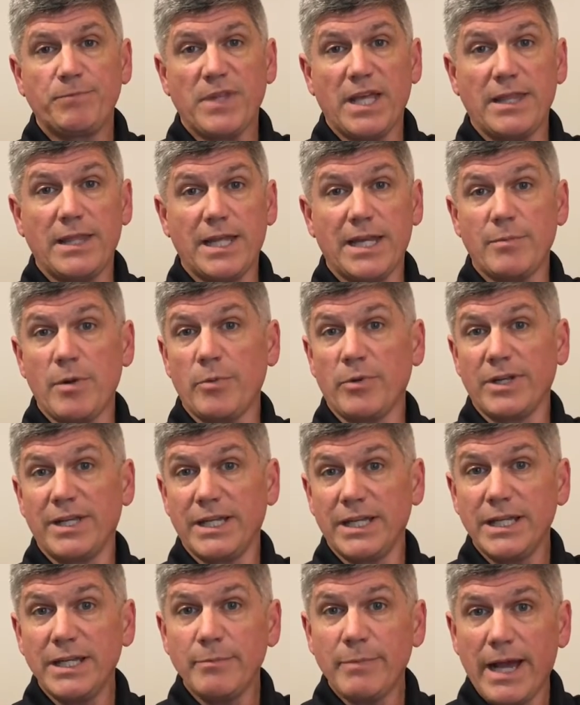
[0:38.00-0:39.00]
And then I remember
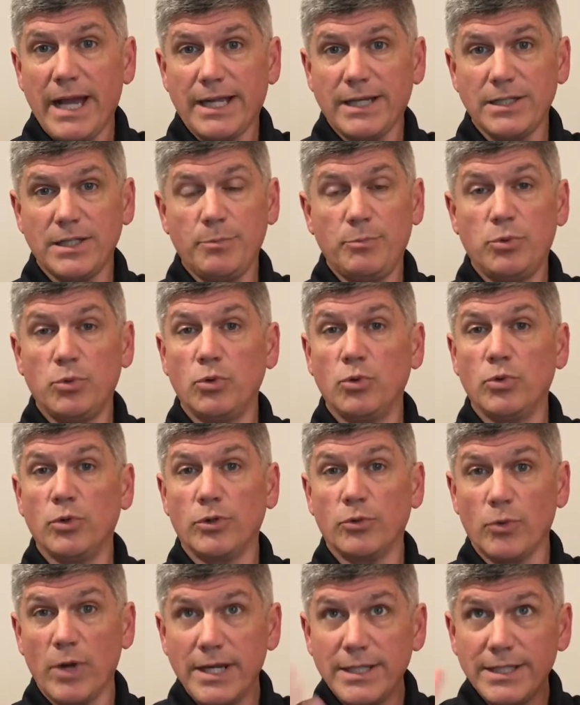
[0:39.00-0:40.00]
getting back in the pool
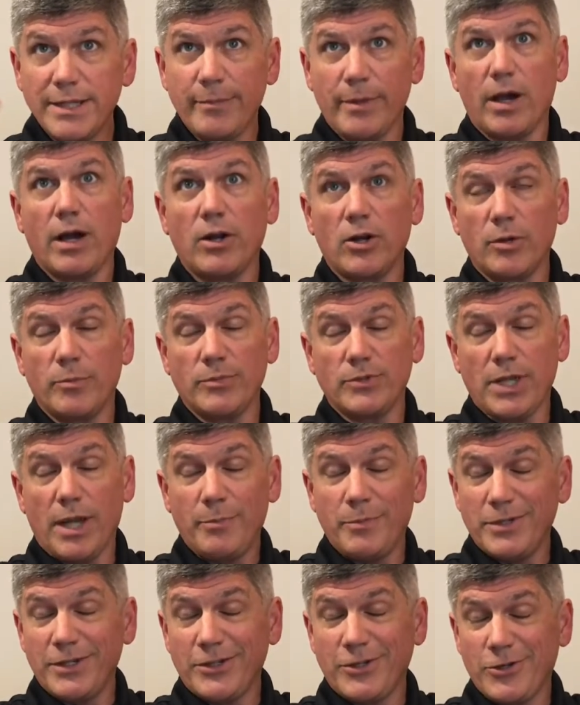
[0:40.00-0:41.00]
and raising my arms
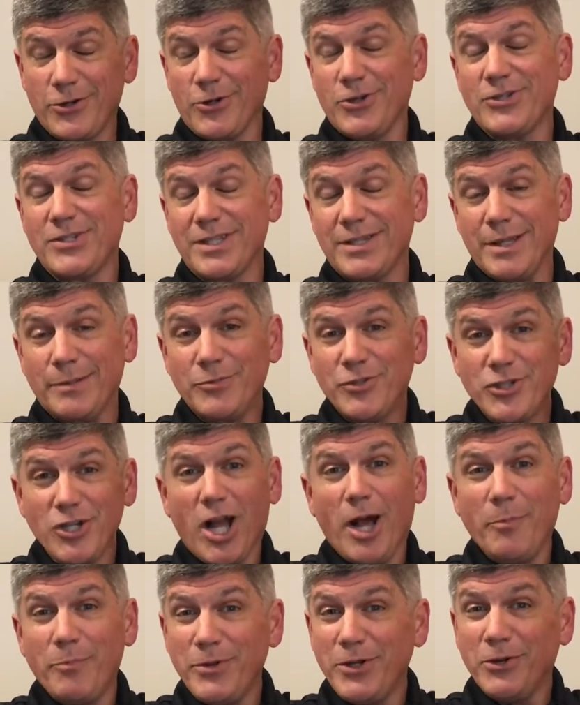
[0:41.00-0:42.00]
up and encouraging them,
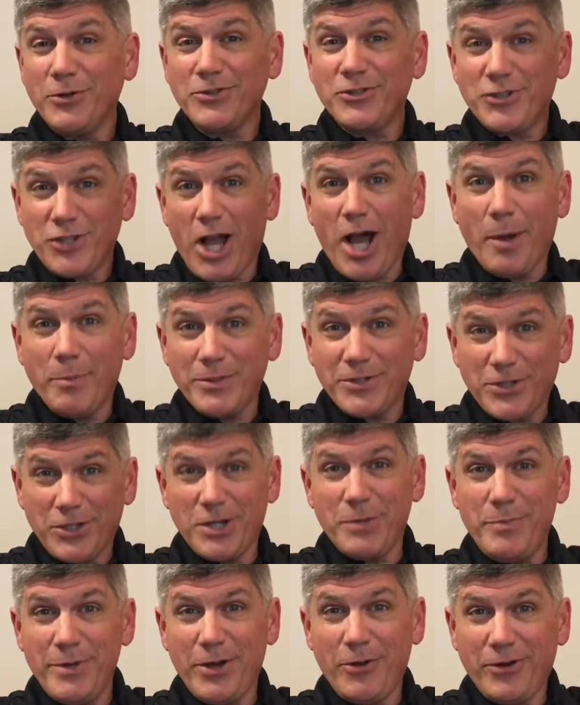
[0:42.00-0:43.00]
jump, jump, it's
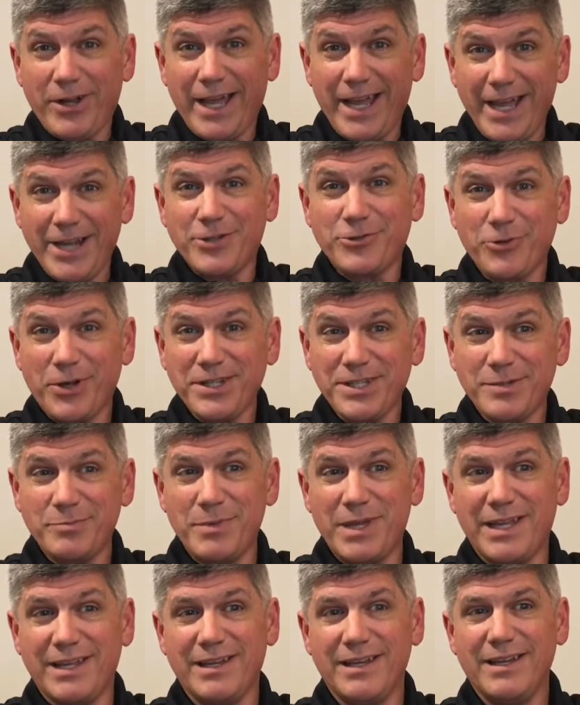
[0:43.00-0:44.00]
going to be okay, trust
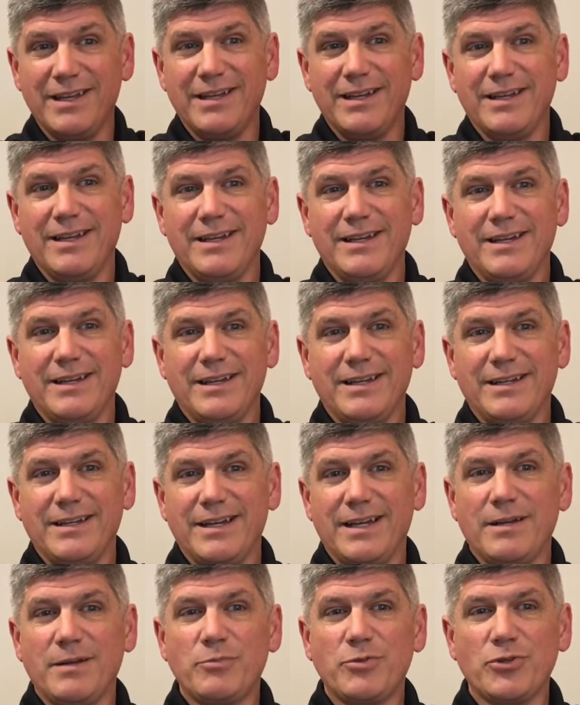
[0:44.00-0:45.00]
me.
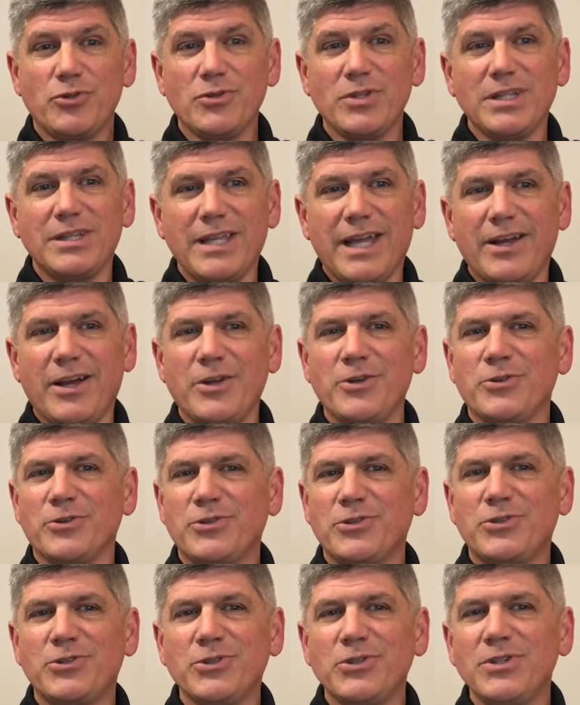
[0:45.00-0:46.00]
I'm sure that they
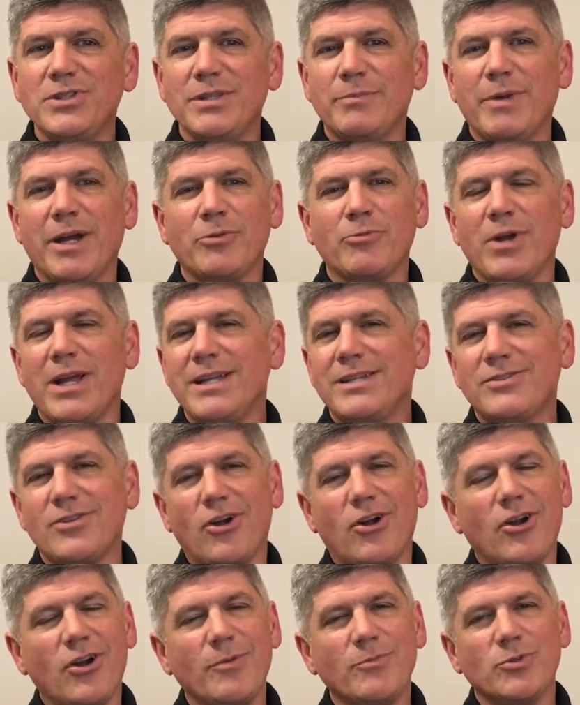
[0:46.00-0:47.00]
understood that my raised
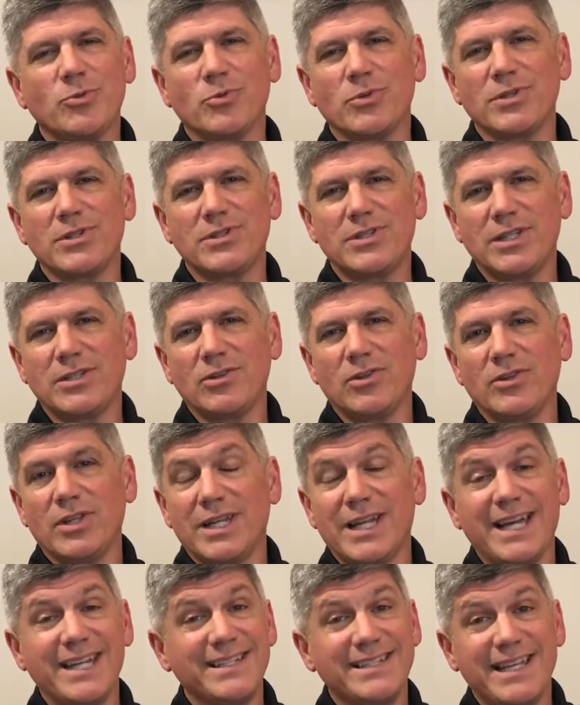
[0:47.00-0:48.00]
arms were a signal
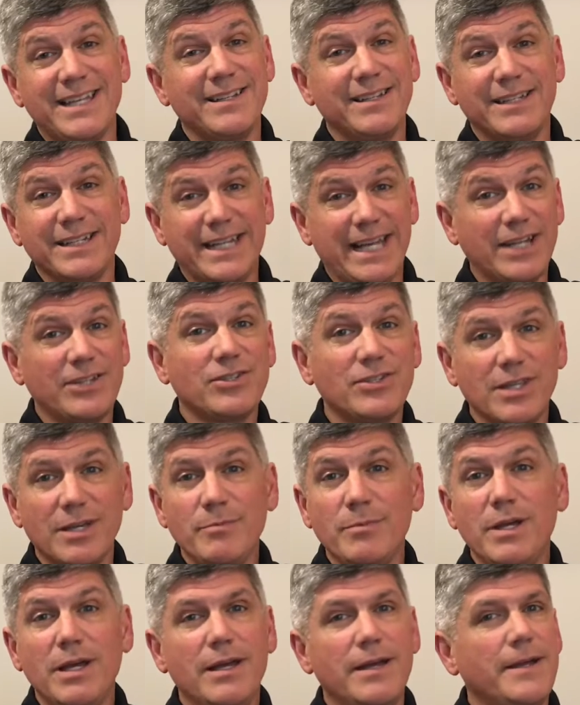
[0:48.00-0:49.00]
that I intended to catch
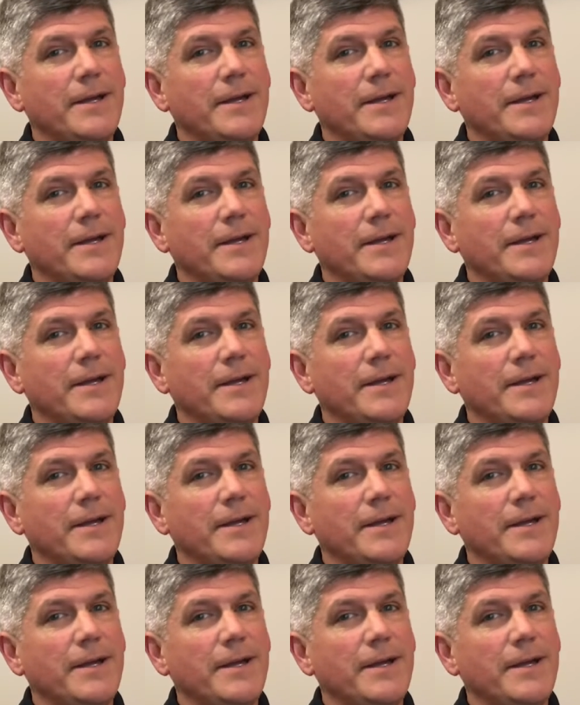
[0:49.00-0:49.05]
them,